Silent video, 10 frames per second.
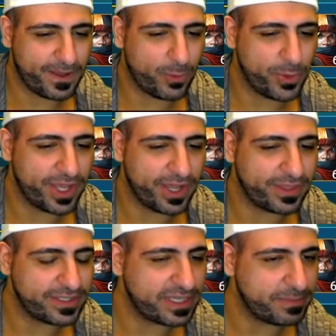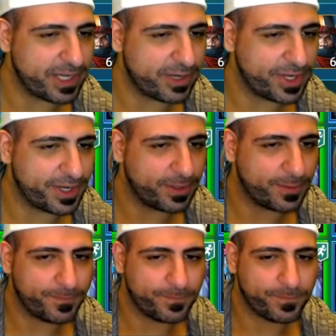We got this team down
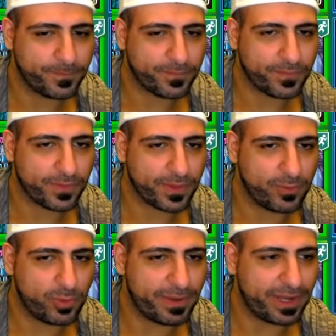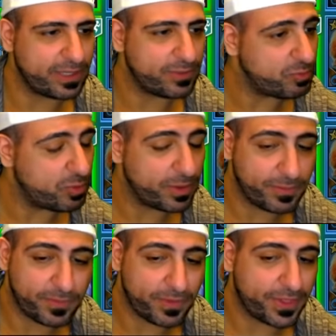here. We might get...
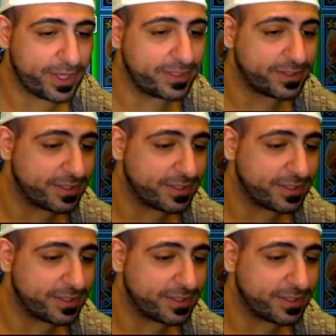Thing is,